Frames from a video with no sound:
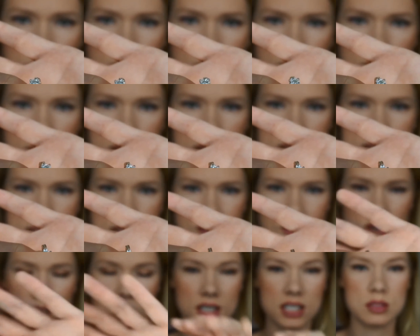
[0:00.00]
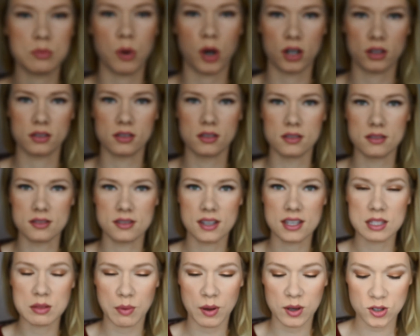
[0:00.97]
And it definitely sparkles,
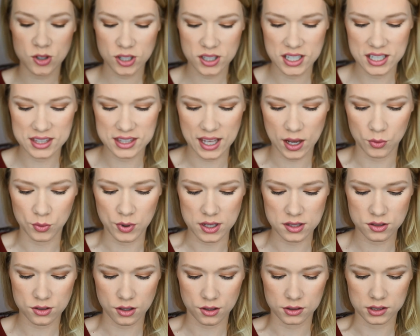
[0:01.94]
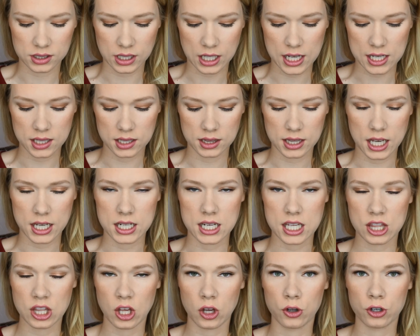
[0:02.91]
especially in that restaurant
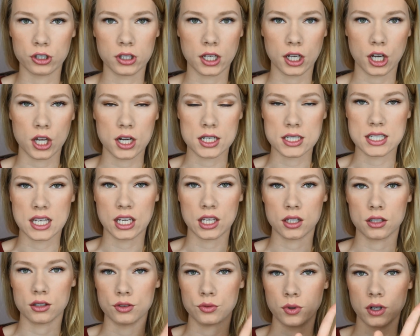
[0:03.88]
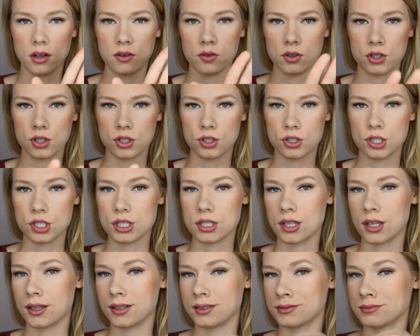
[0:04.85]
lighting though. You're like on a date or whatever, and you're just
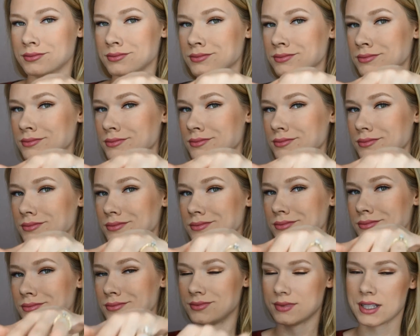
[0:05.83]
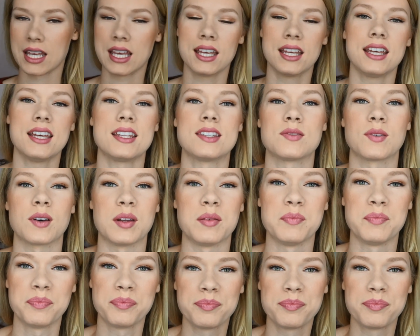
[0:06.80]
like, It's fun.